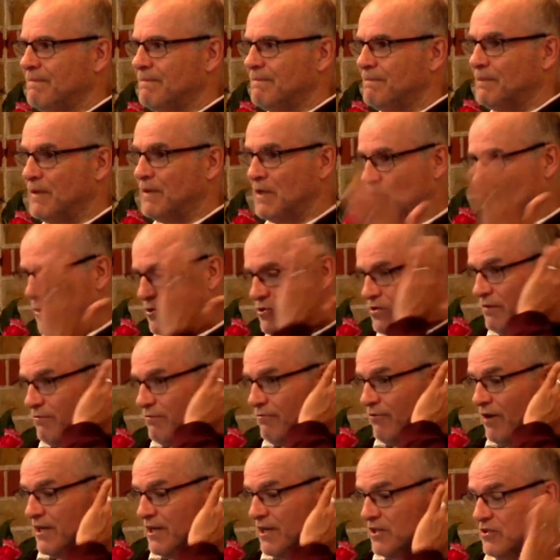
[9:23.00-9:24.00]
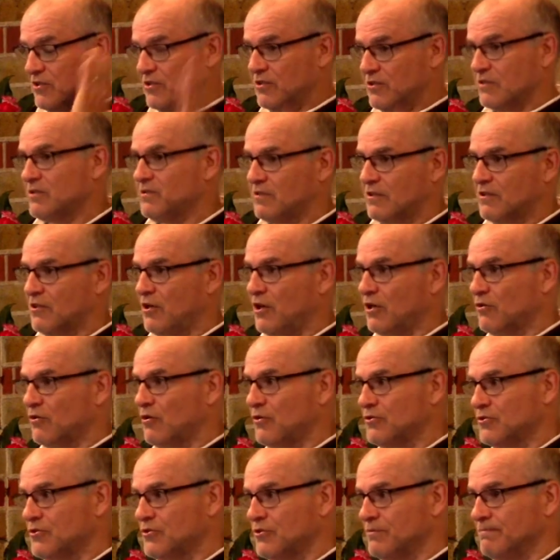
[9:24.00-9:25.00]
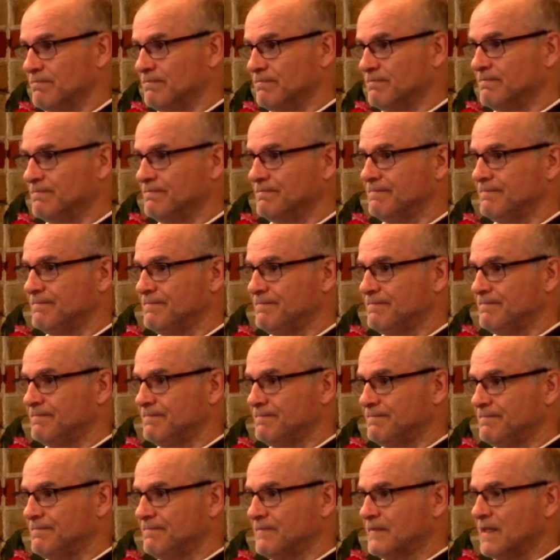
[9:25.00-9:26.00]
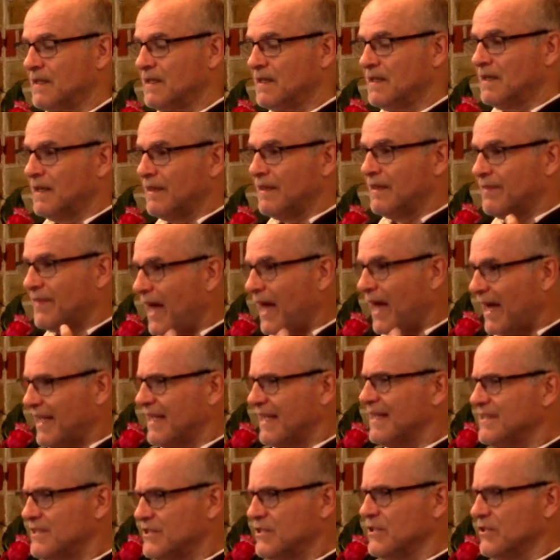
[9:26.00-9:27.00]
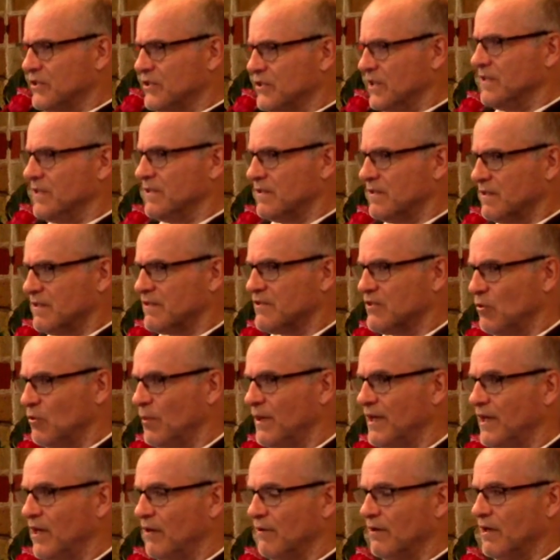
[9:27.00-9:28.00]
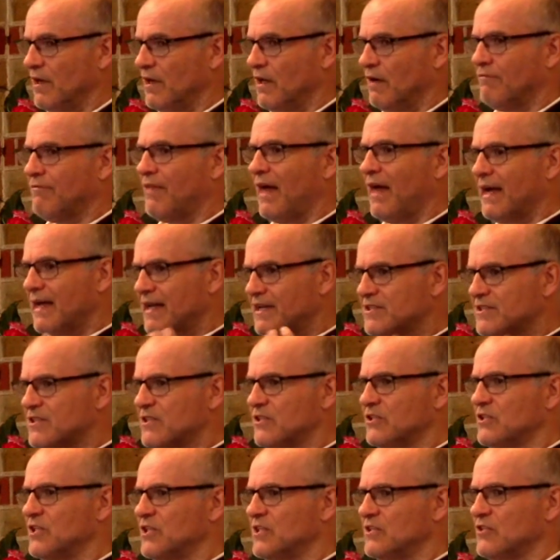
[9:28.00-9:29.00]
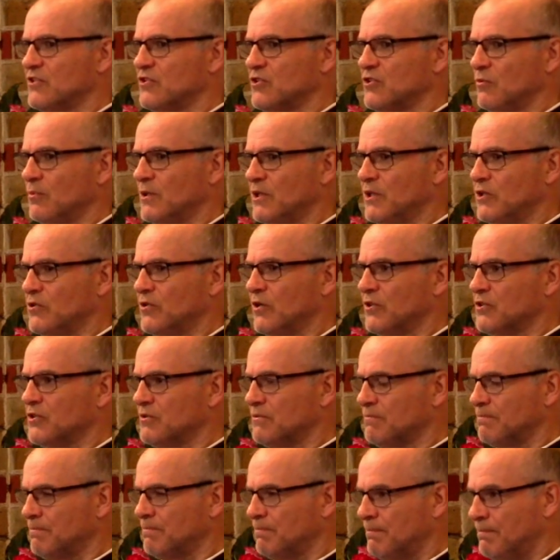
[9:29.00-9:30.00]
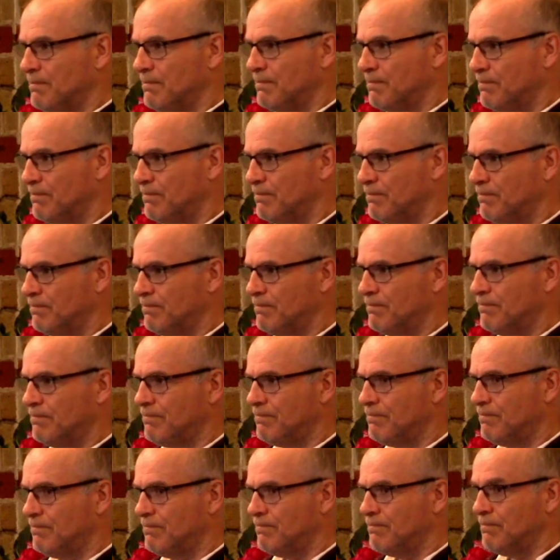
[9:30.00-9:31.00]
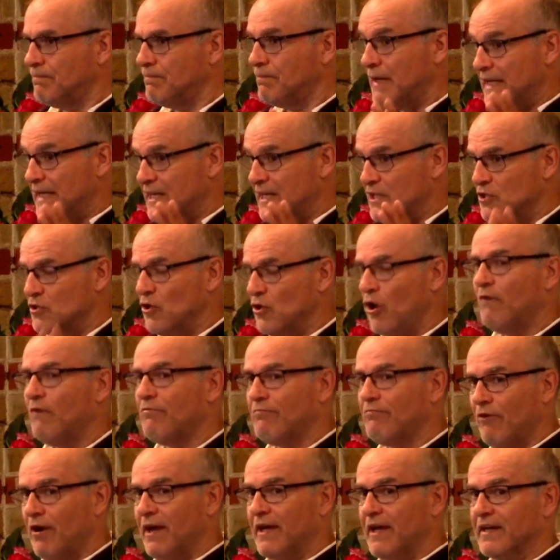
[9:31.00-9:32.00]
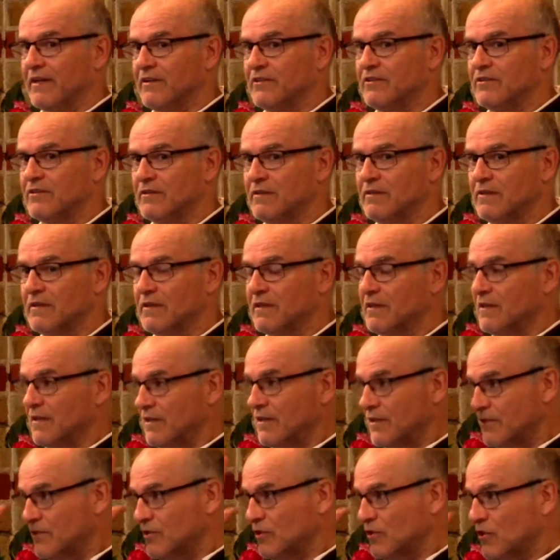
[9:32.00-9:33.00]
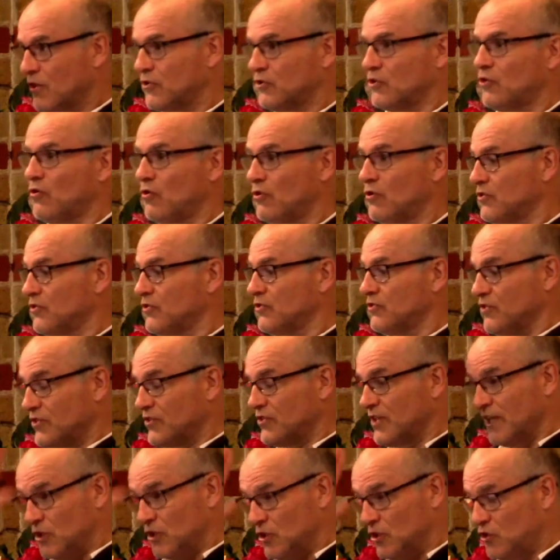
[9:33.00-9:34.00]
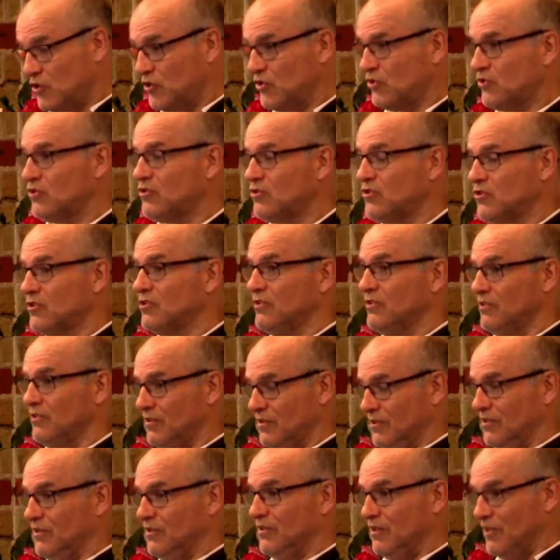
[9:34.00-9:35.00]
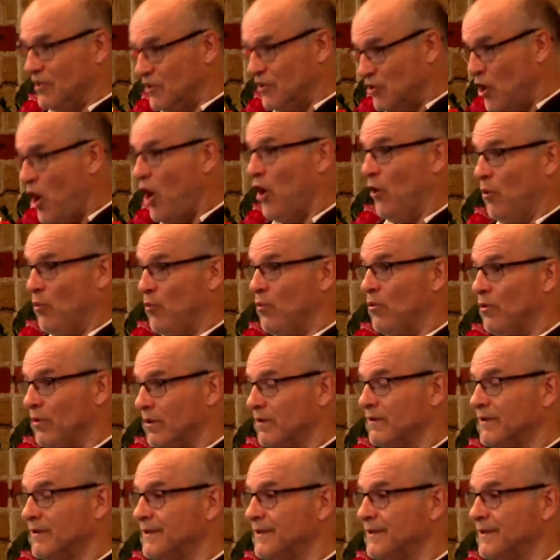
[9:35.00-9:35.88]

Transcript: But he wasn't afraid to just cut across them. That is the Jesus that we know and love. That is the Jesus that we trust. But he's not afraid to cut across us and saying, just no.